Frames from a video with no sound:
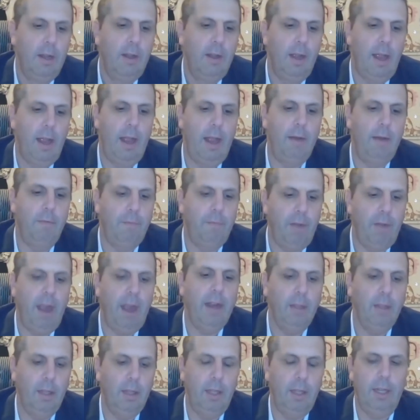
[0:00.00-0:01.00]
And
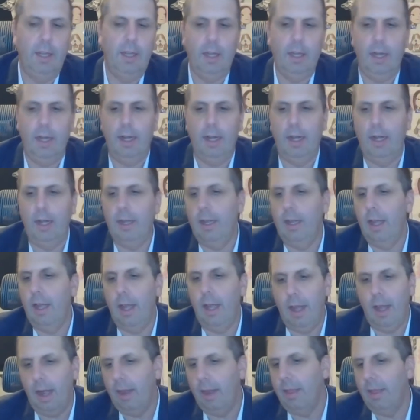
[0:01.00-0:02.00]
finally,
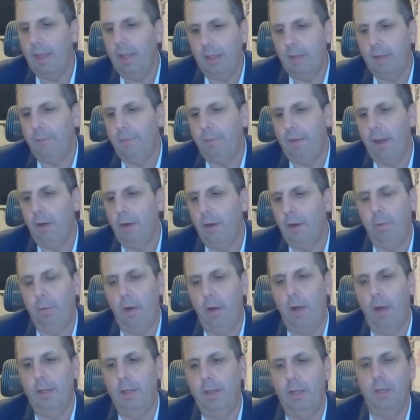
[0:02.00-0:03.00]
I think the final
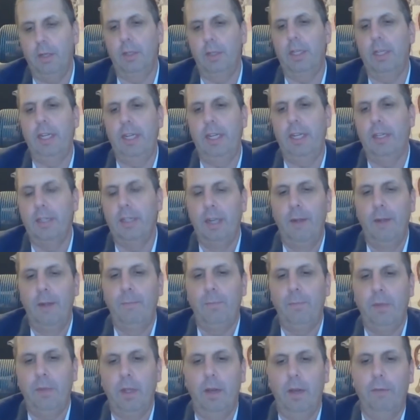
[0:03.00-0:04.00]
prong that you're seeing is,
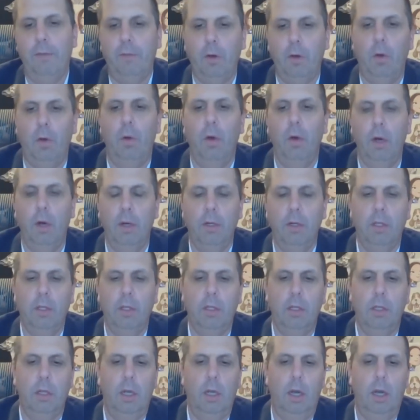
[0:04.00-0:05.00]
of
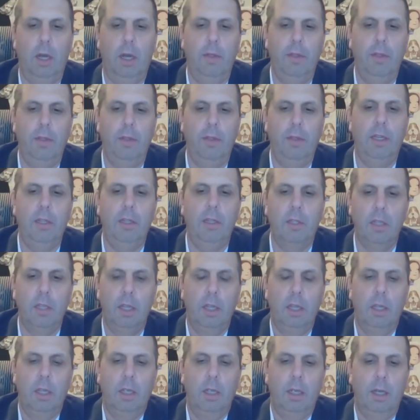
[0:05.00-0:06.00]
course, on these
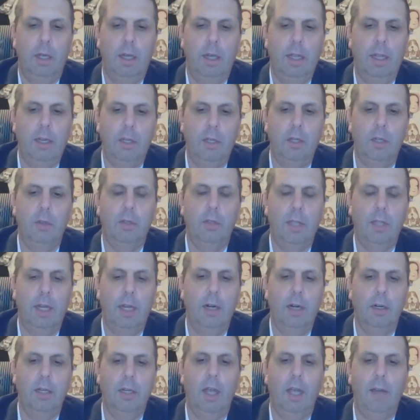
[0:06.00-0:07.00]
issues that
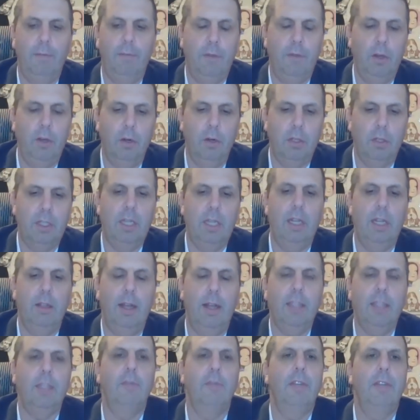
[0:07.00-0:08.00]
are tough, you're seeing
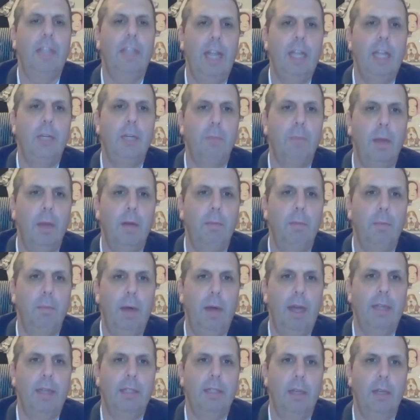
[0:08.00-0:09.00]
lots of engagement
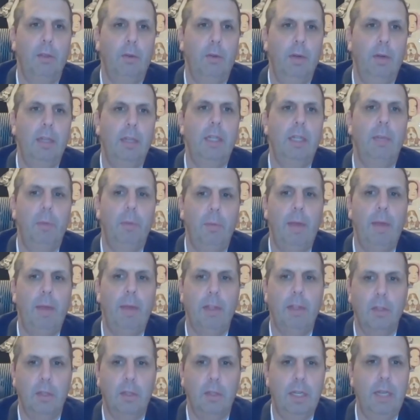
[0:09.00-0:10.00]
by South Korean
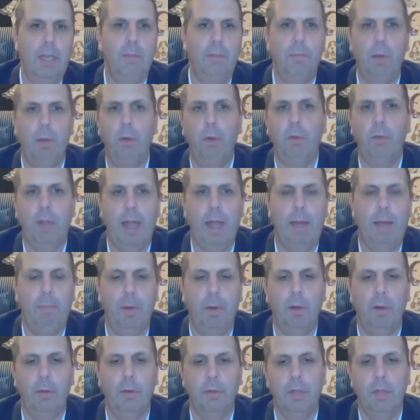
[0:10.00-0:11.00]
diplomats in both
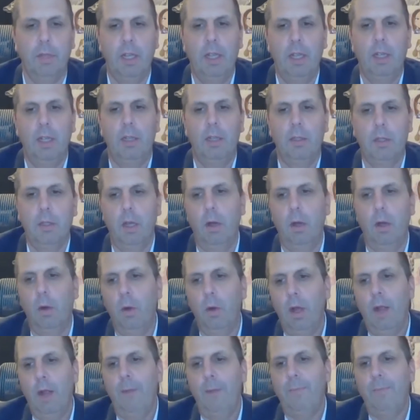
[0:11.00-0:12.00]
capitals.
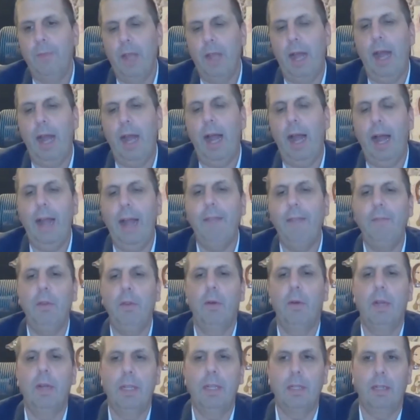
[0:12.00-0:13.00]
So I
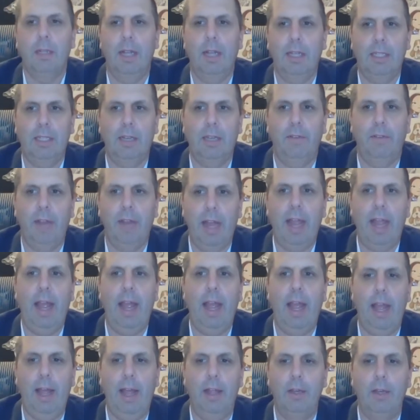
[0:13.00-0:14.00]
view it as less of a
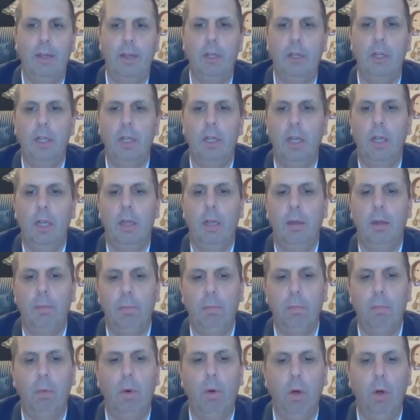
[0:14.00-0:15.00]
hedge,
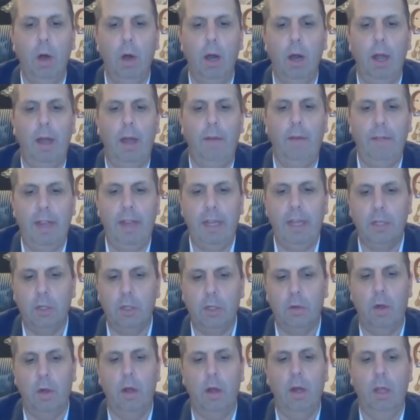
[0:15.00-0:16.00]
more of a
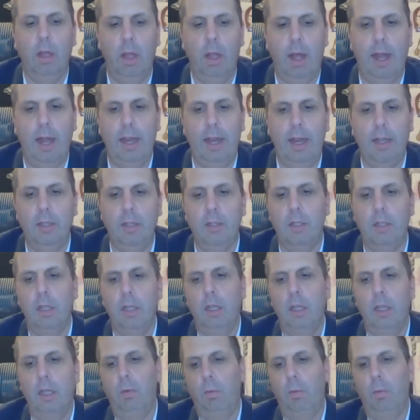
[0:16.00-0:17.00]
strong alliance
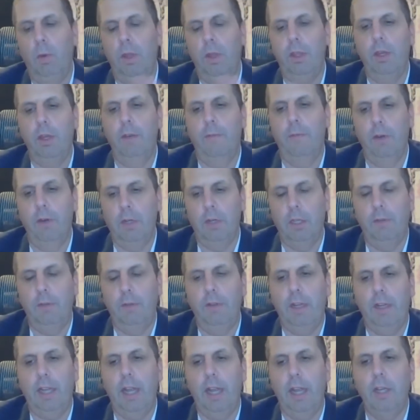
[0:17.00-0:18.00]
with a
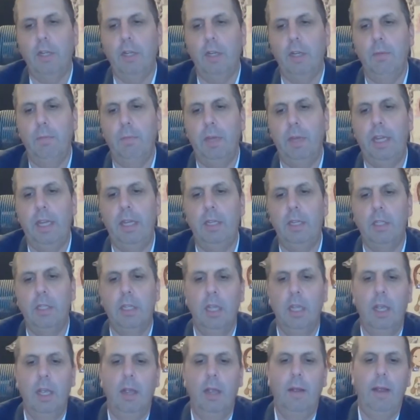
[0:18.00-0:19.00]
diversification
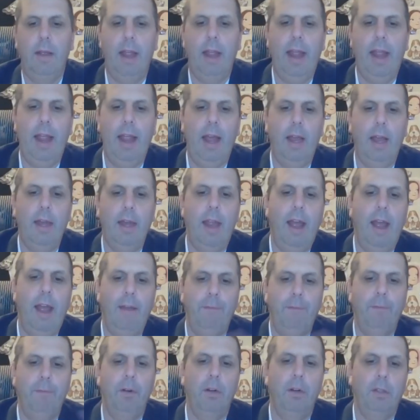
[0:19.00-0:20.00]
piece and
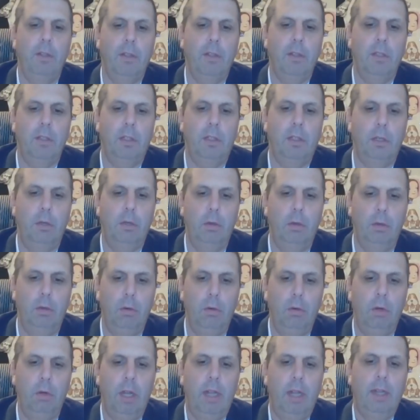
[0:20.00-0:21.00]
efforts
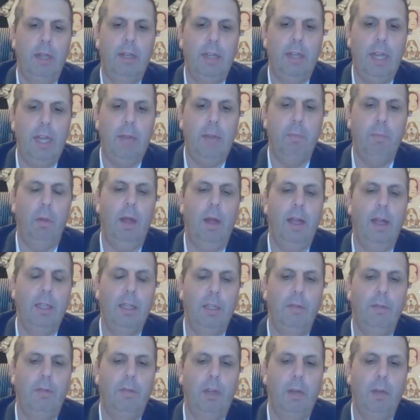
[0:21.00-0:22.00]
to keep
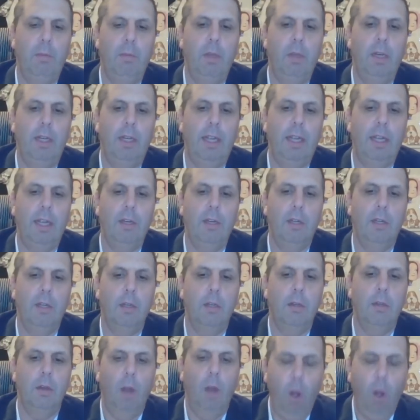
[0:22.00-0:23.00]
lines of
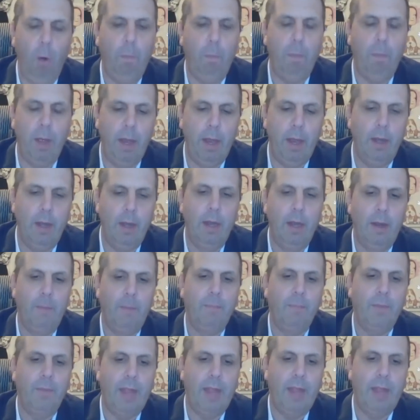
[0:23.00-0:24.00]
communication open,
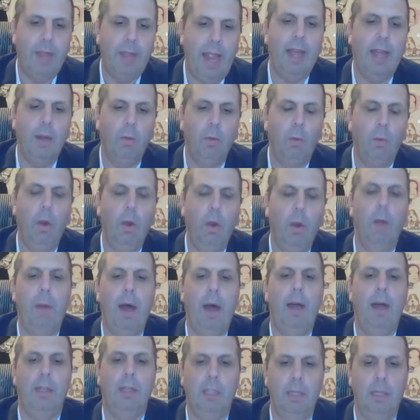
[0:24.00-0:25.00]
and
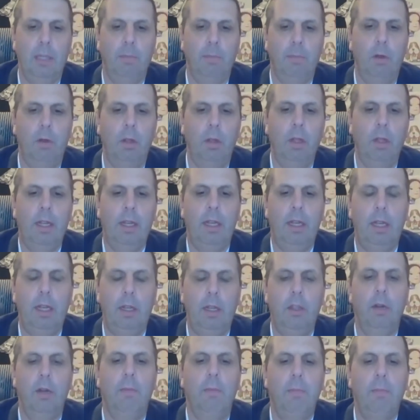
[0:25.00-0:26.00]
where possible,
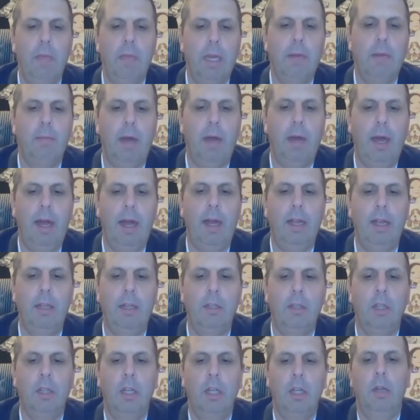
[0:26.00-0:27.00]
either
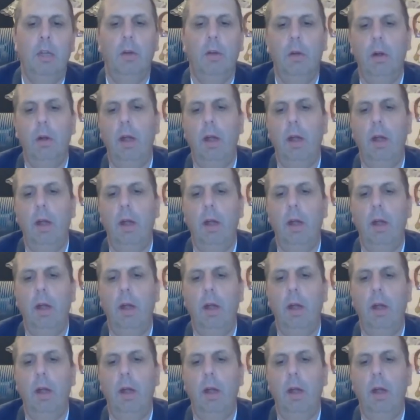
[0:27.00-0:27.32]
minimize or